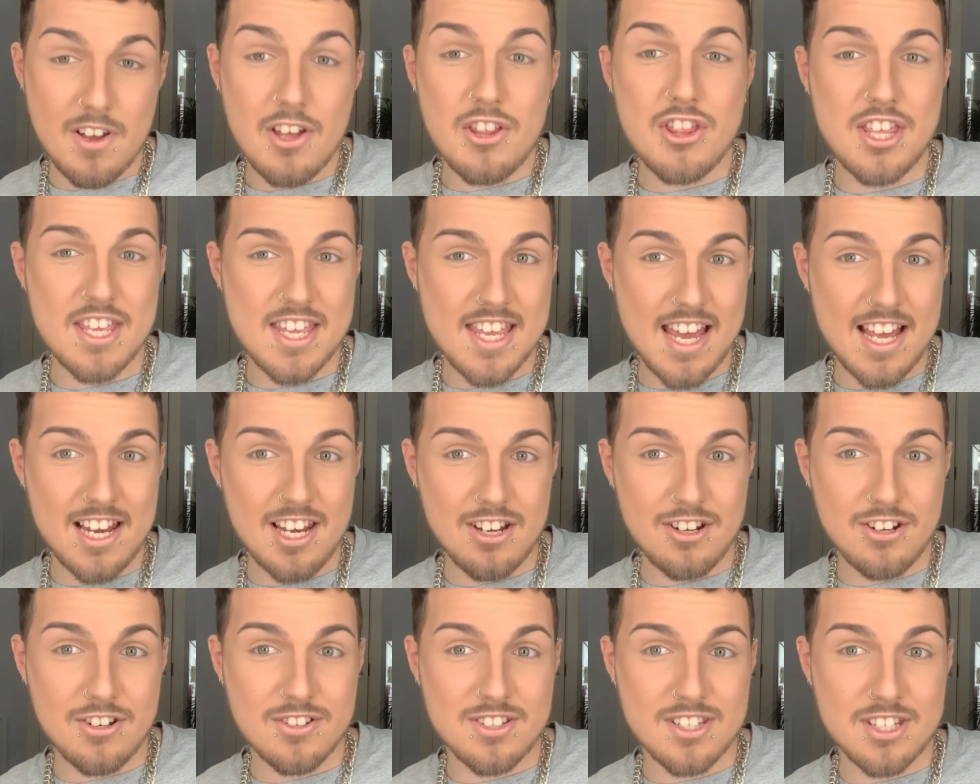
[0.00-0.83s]
The yellow
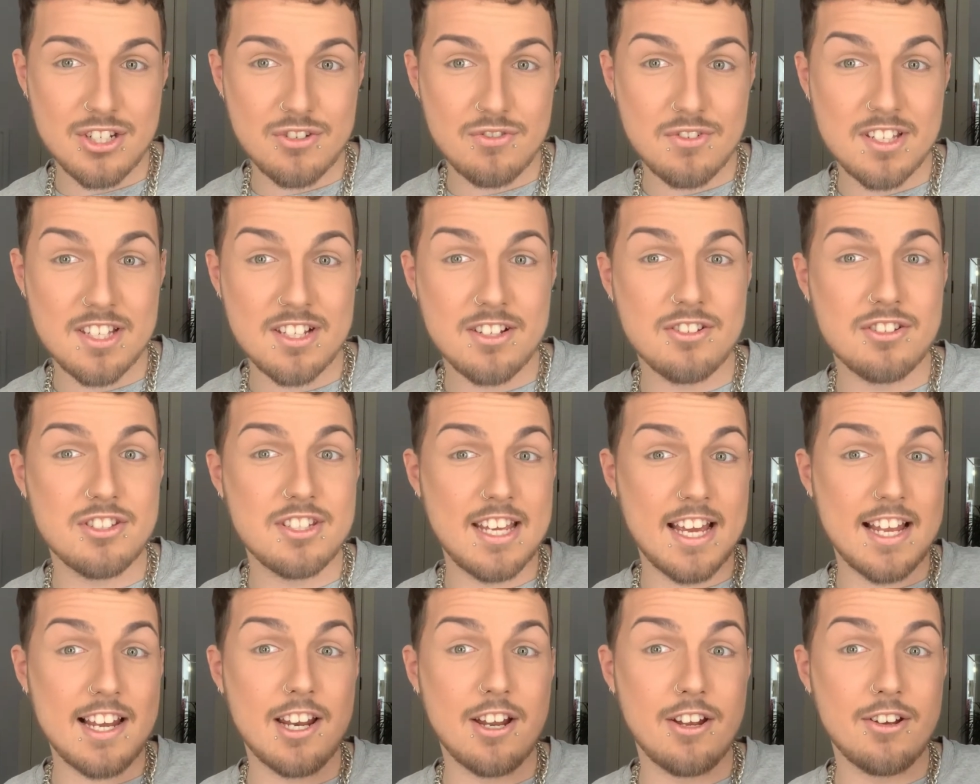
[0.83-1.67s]
looks interesting because
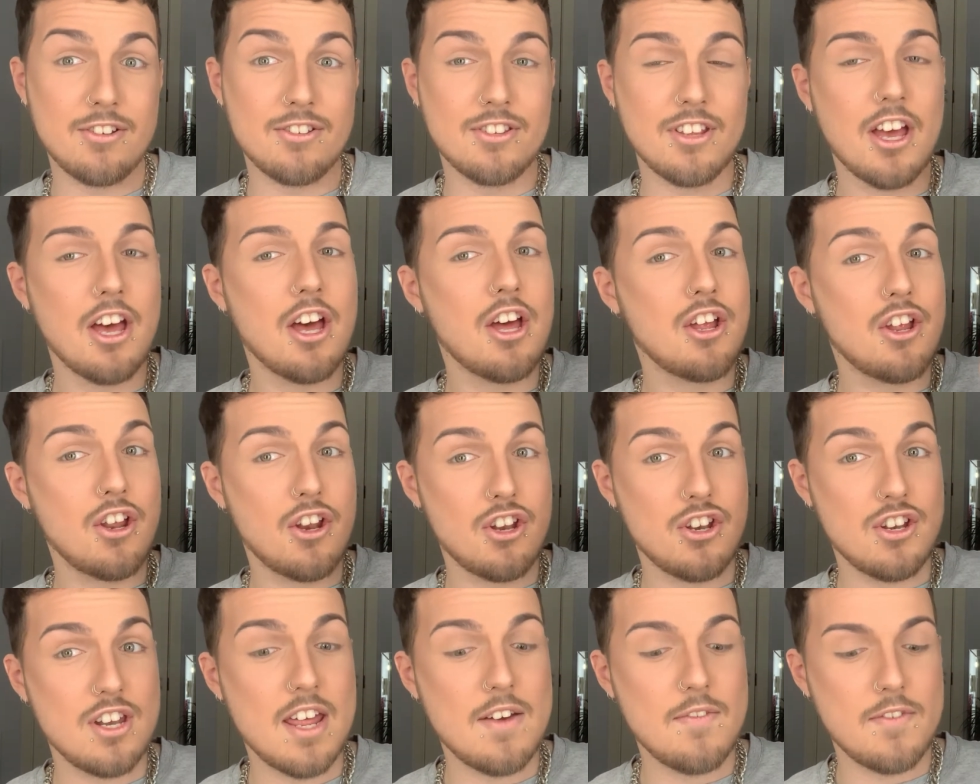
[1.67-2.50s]
yellows
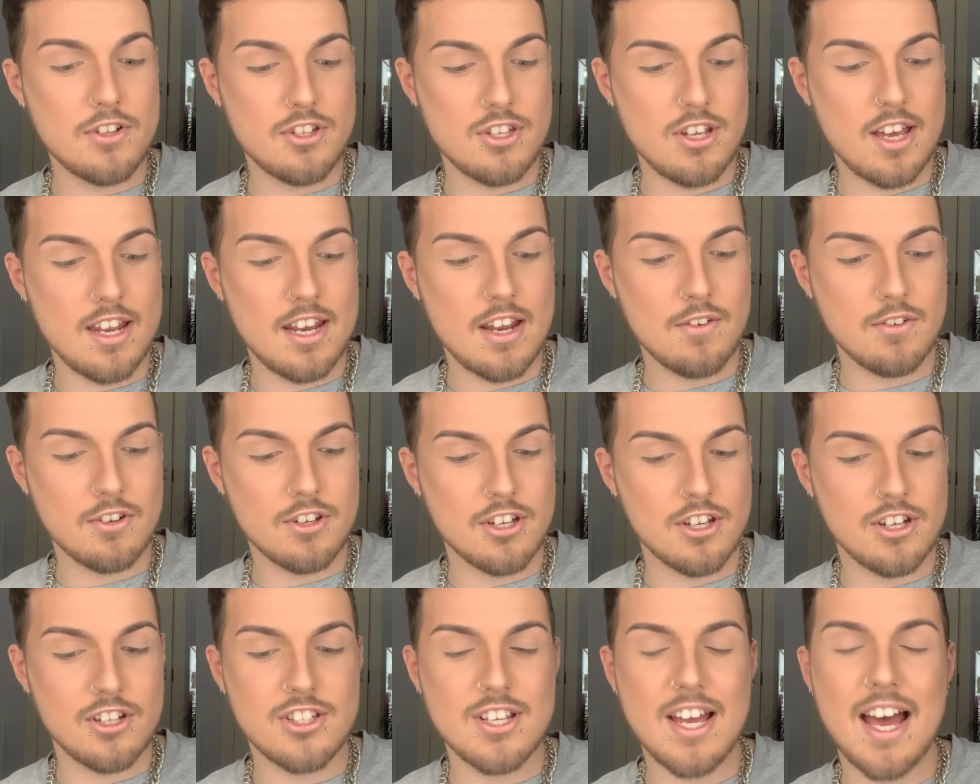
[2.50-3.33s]
never turn out
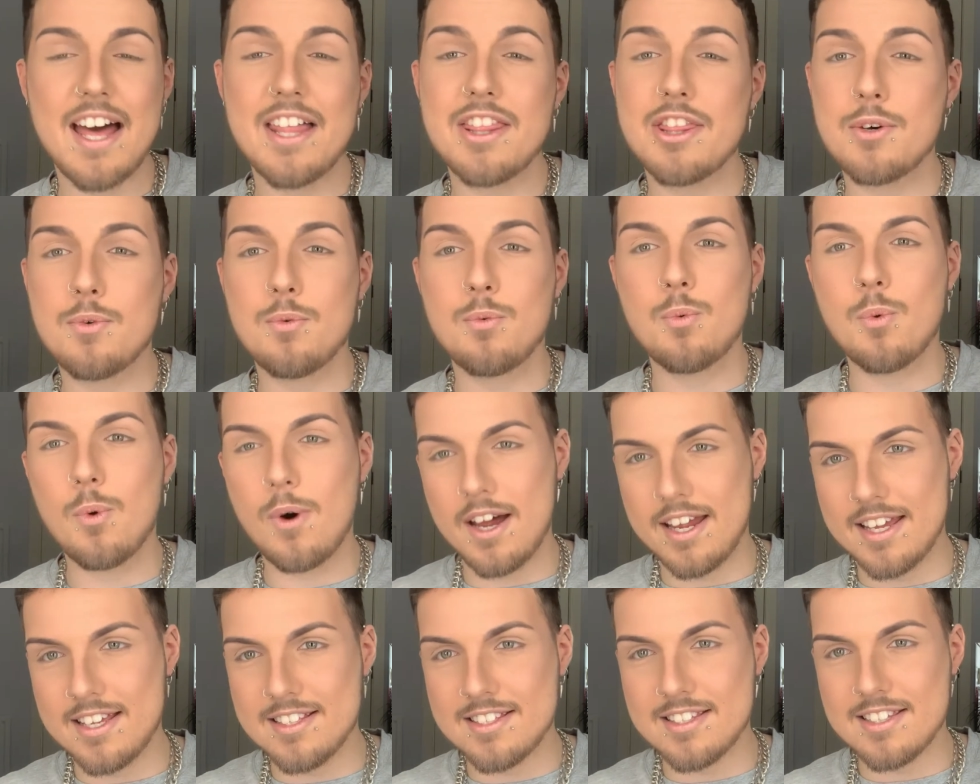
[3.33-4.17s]
good, and the
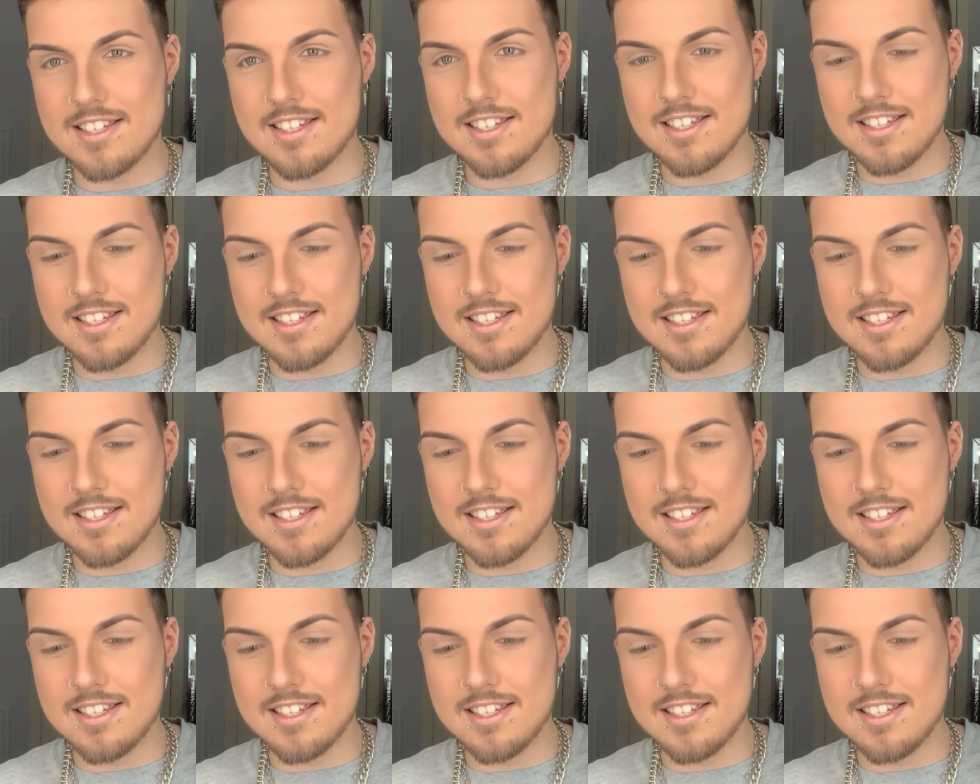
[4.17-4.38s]
white.